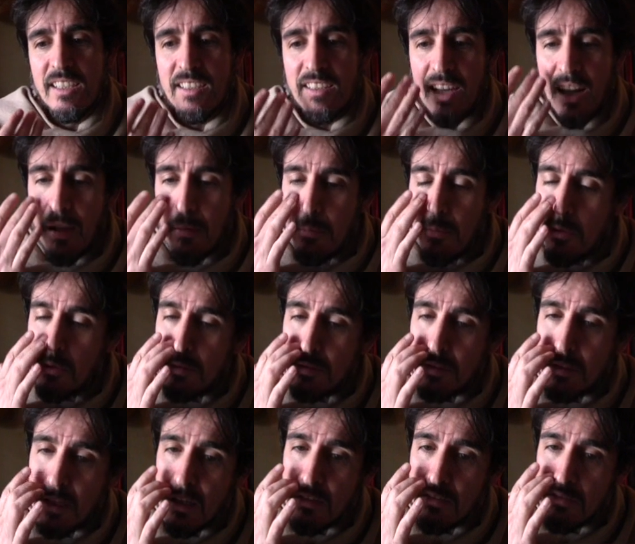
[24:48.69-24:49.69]

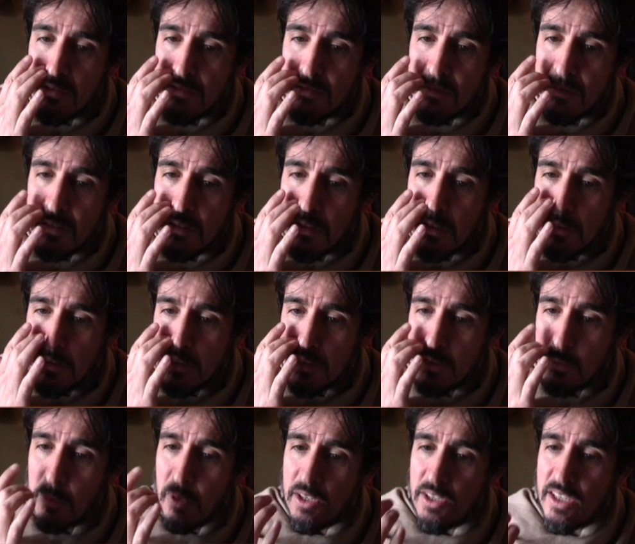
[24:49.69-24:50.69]
Topmost love is the
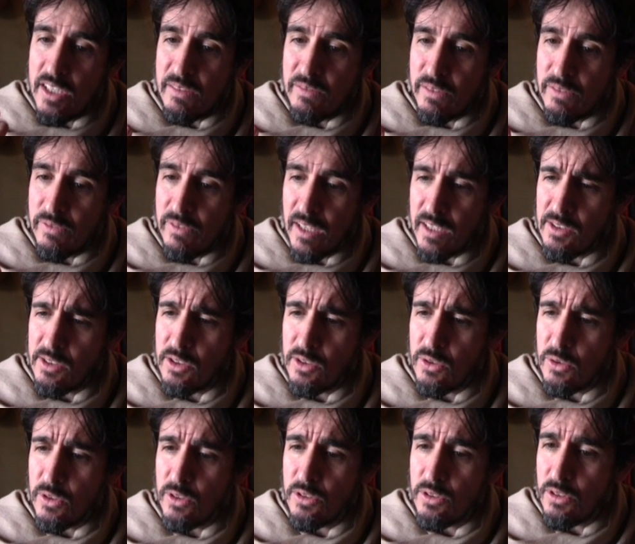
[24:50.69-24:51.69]
expression of affection
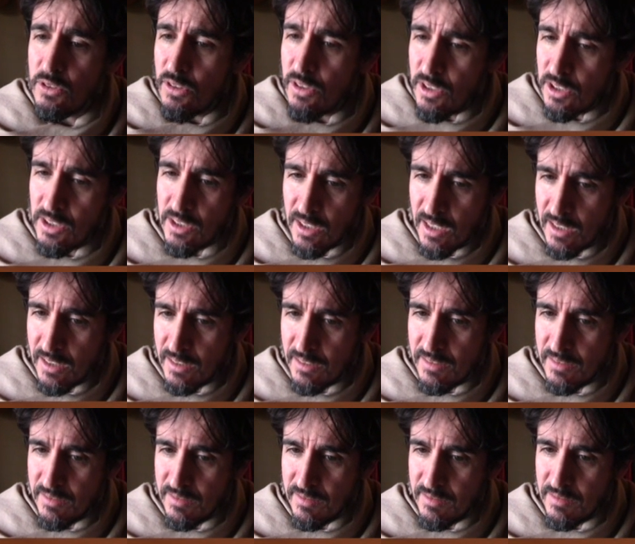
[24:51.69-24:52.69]
towards Krishna.
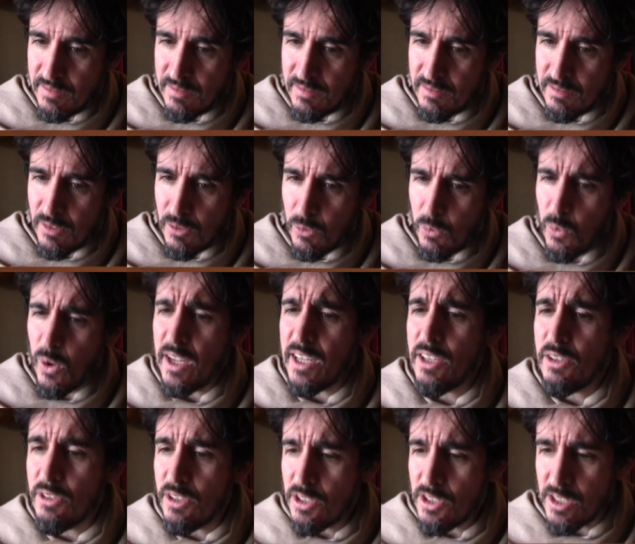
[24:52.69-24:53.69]
Why
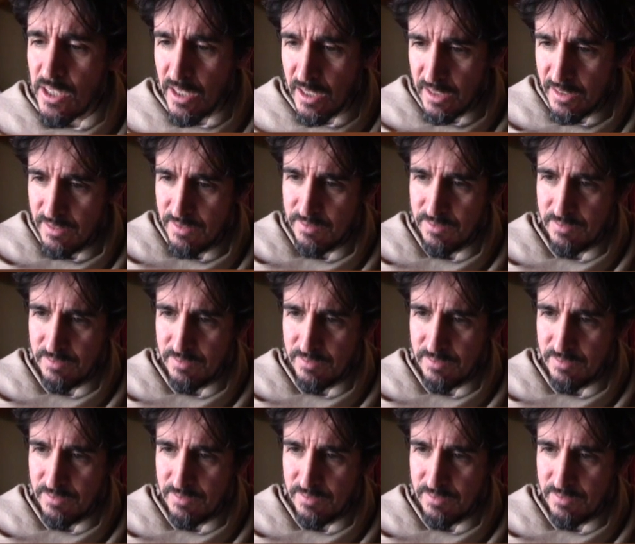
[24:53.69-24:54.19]
Krishna?